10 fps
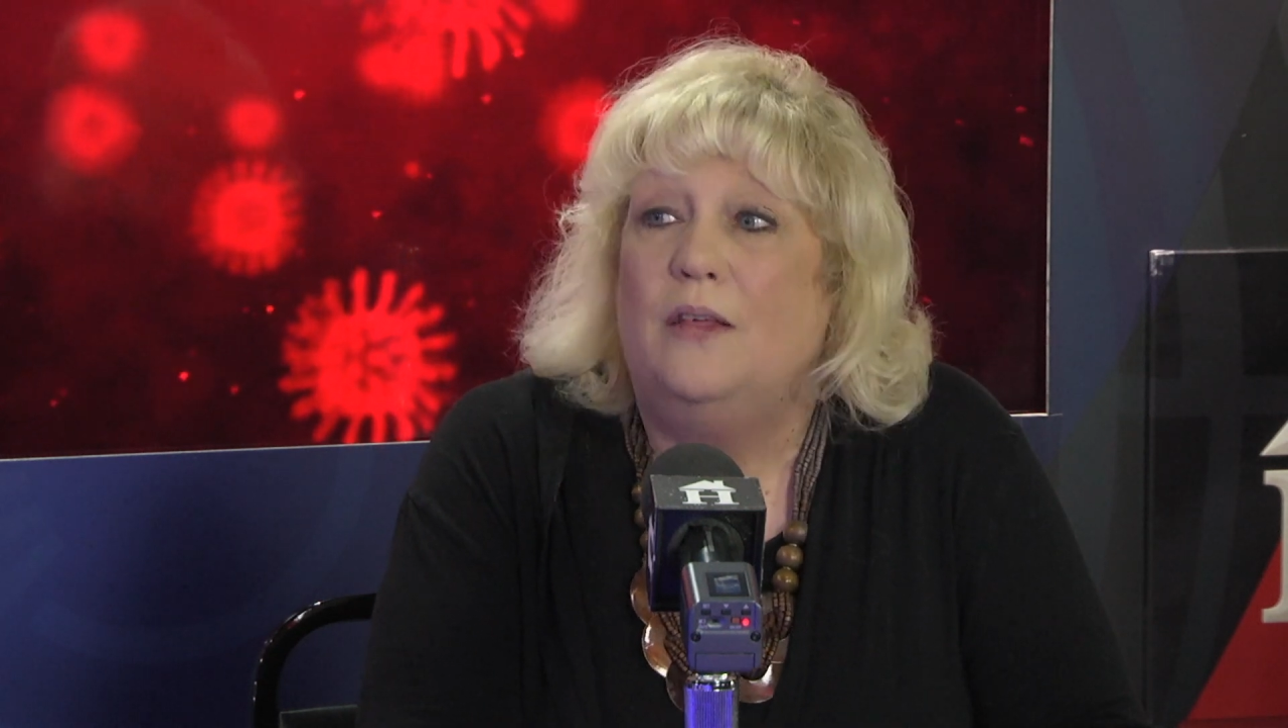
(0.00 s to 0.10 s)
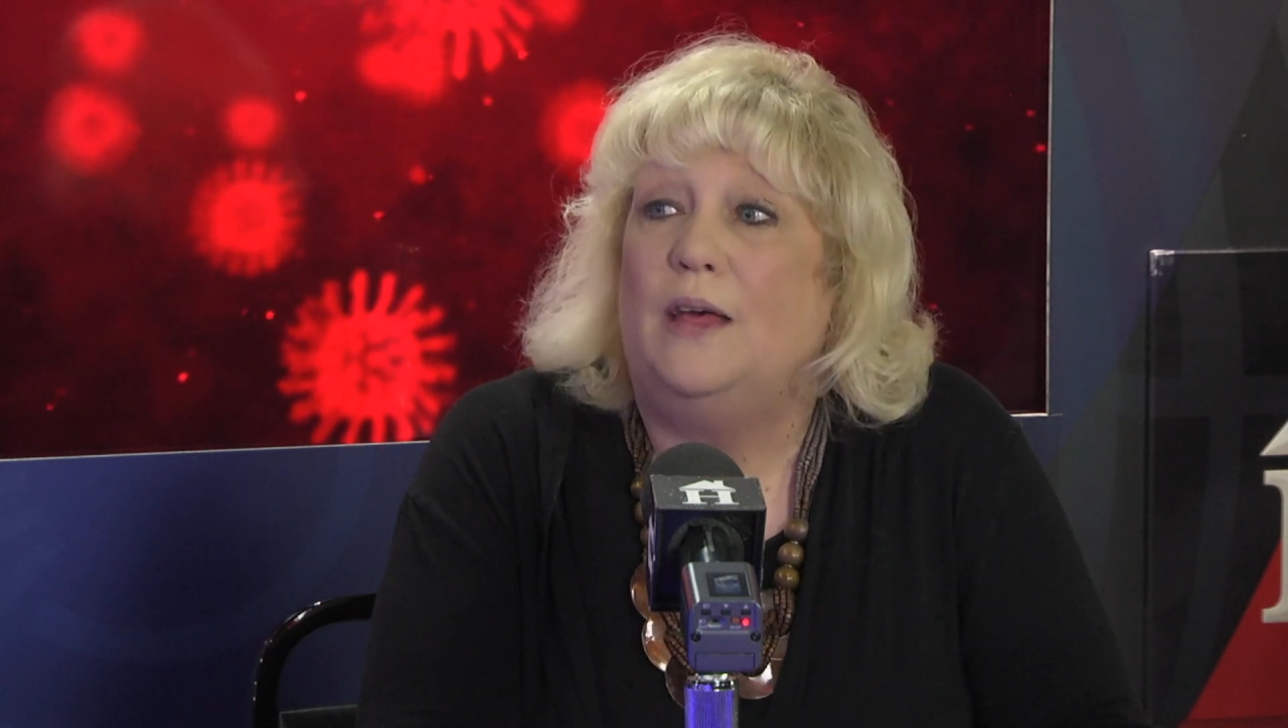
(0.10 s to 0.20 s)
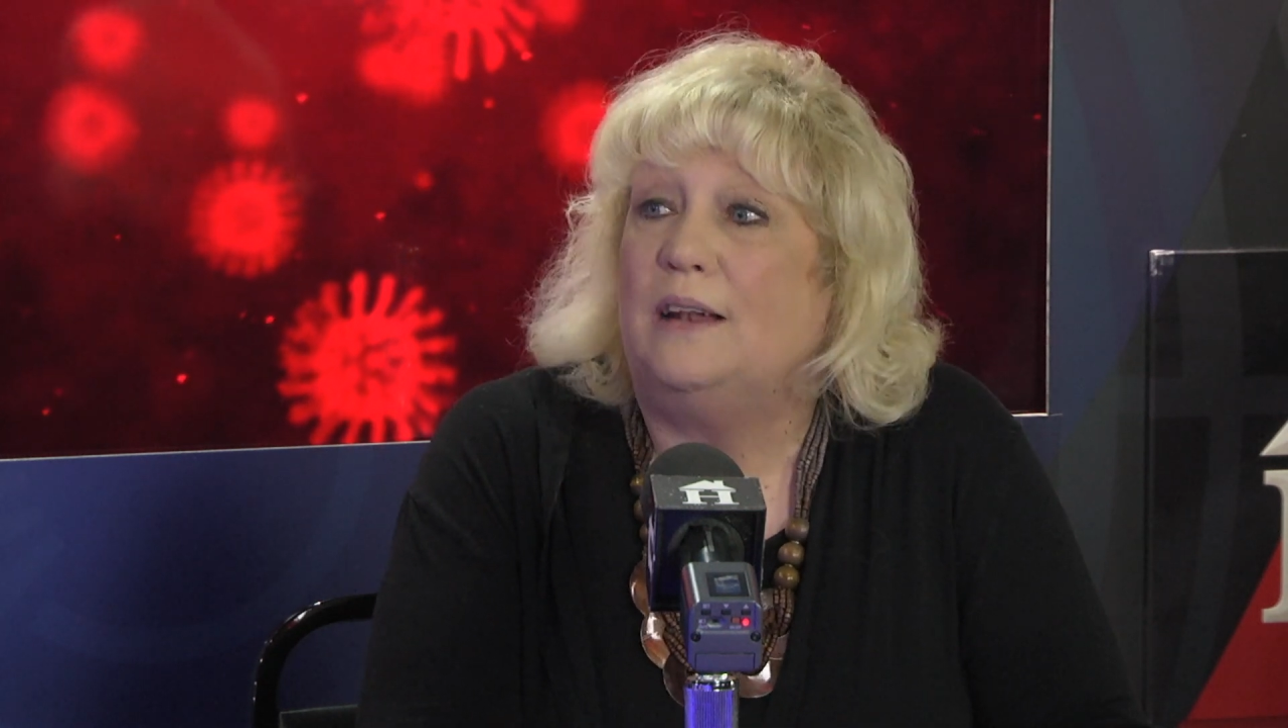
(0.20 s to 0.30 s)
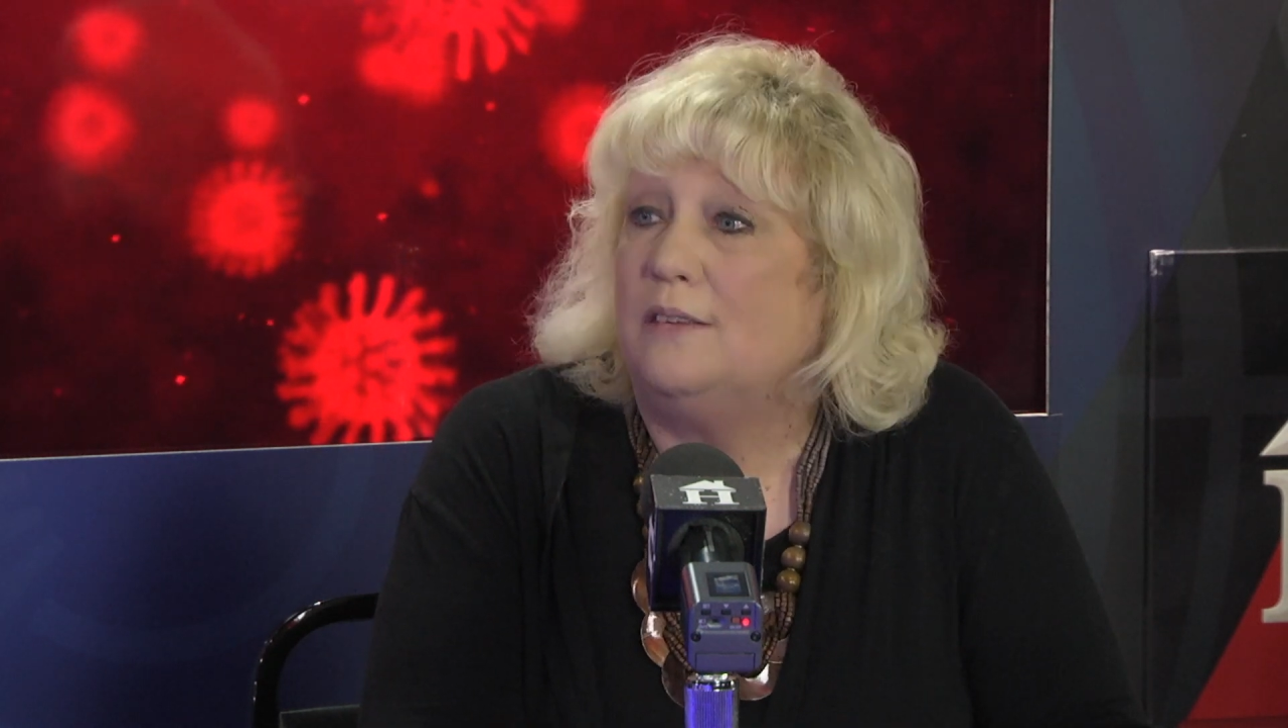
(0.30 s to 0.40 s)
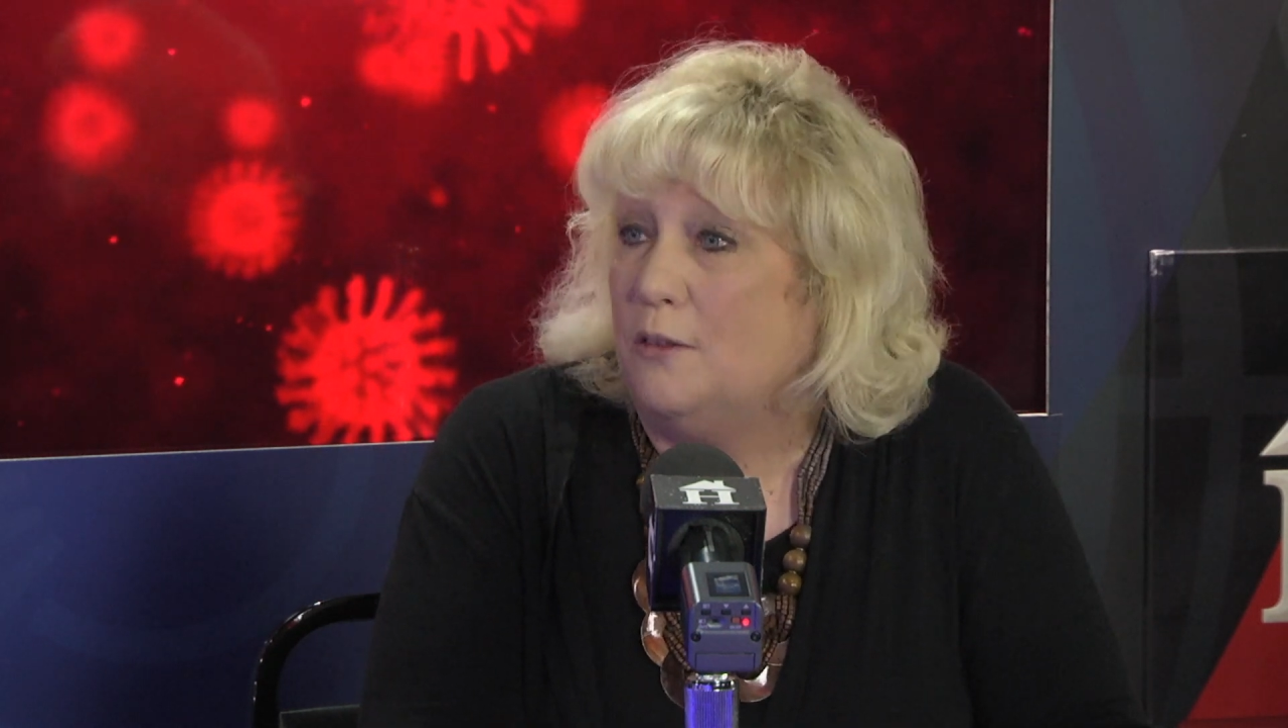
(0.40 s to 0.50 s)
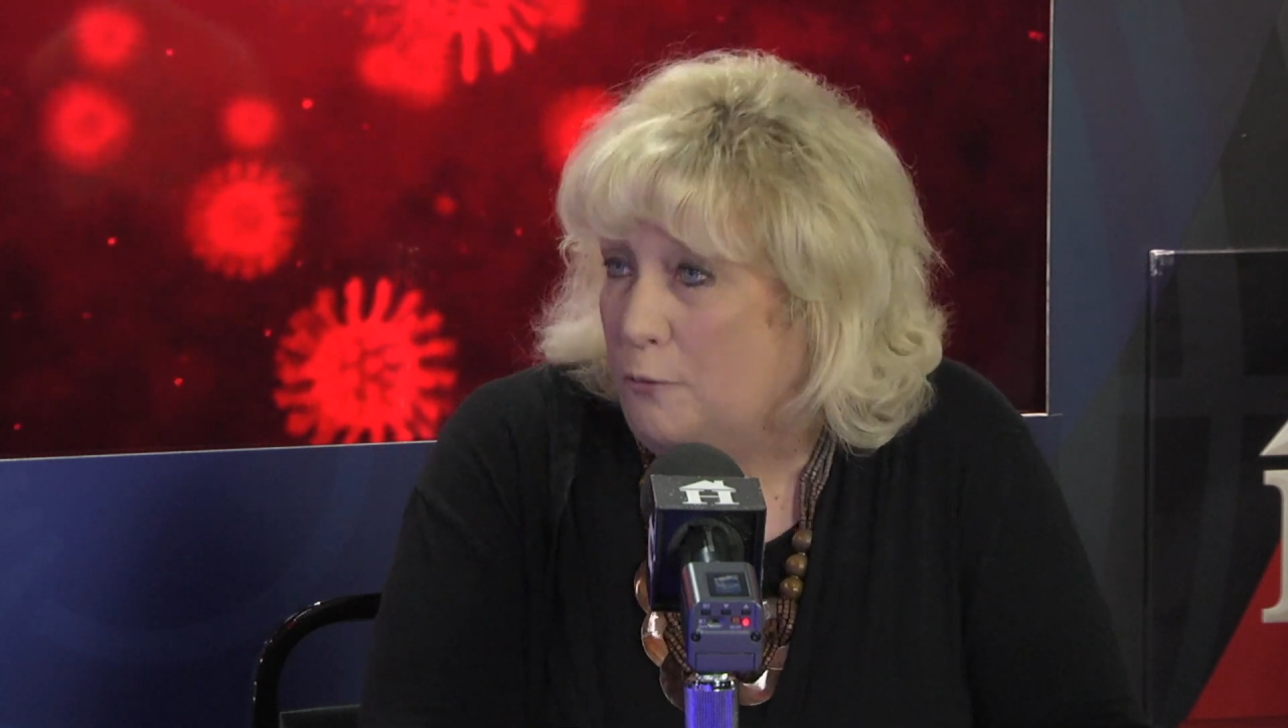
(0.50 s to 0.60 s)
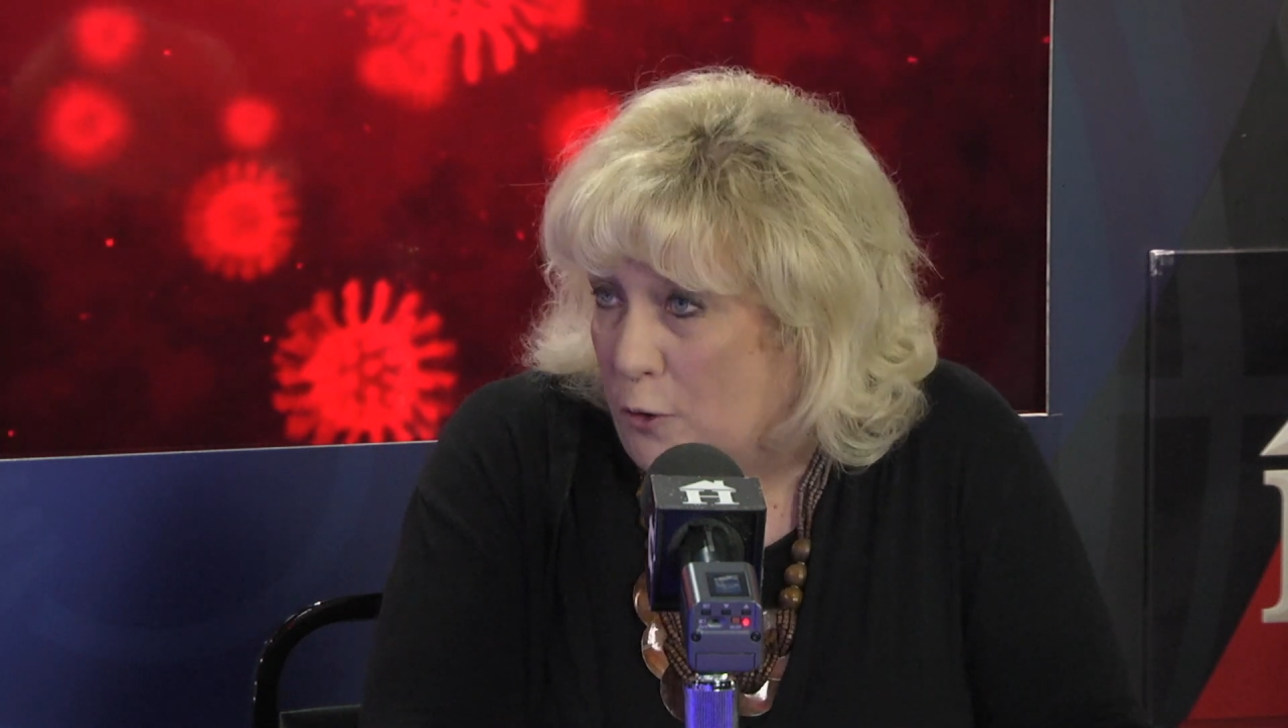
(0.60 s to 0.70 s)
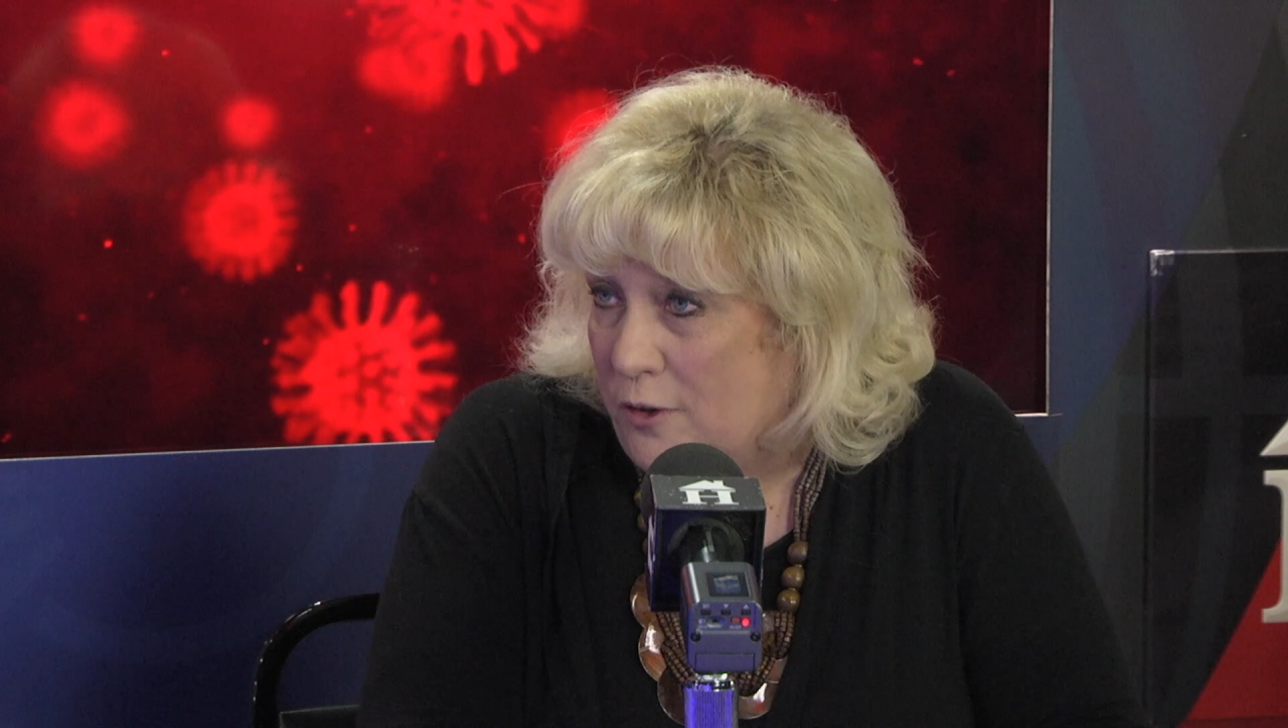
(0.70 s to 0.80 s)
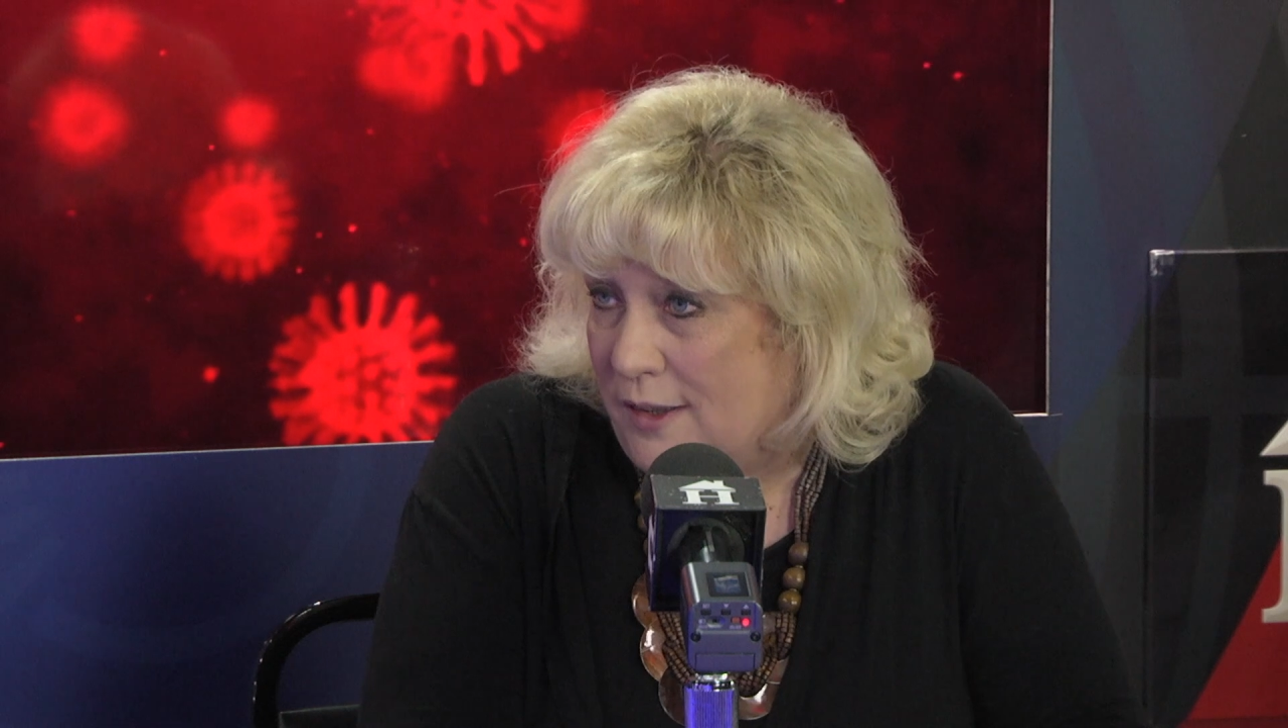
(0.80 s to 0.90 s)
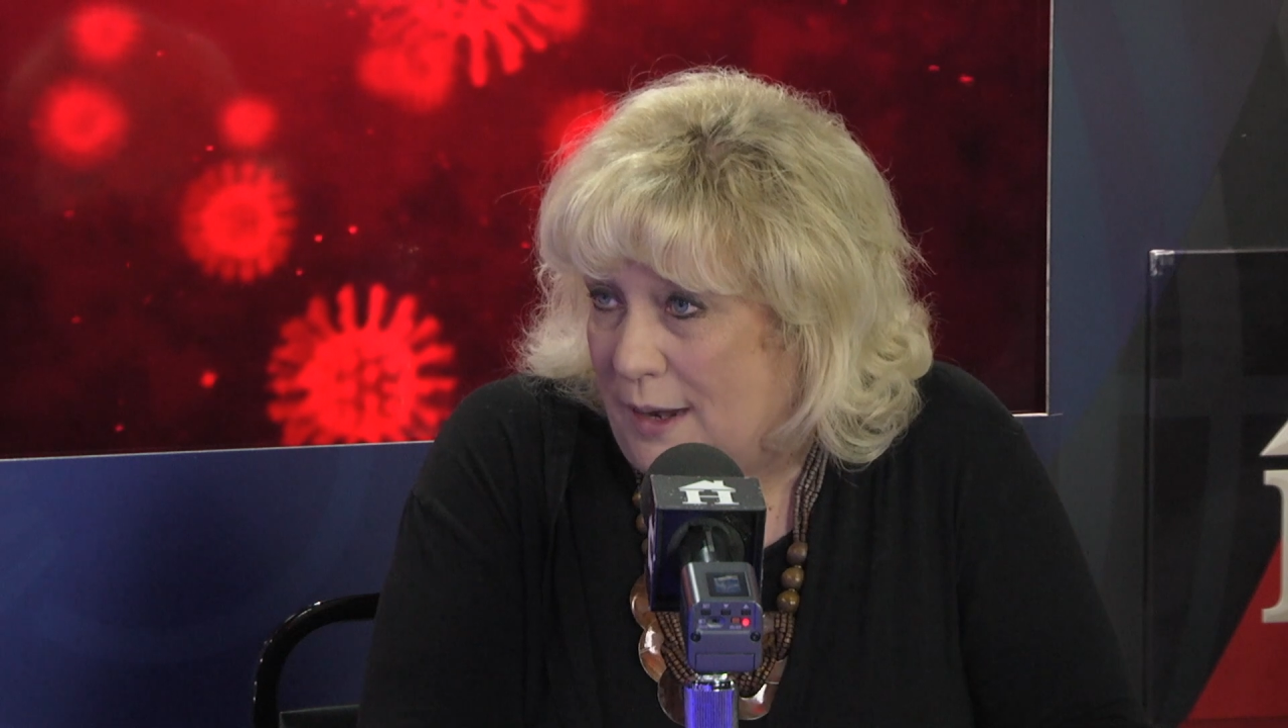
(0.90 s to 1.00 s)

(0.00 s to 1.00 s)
That's the first